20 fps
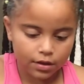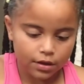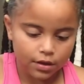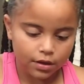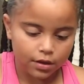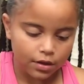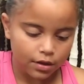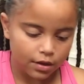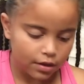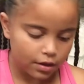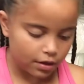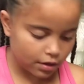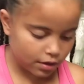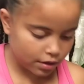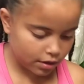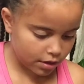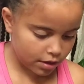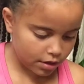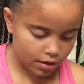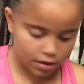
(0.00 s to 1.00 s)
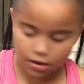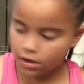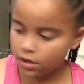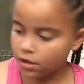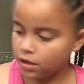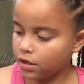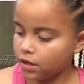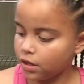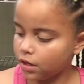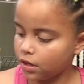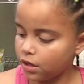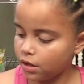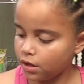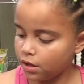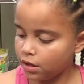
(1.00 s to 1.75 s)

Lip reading: and then he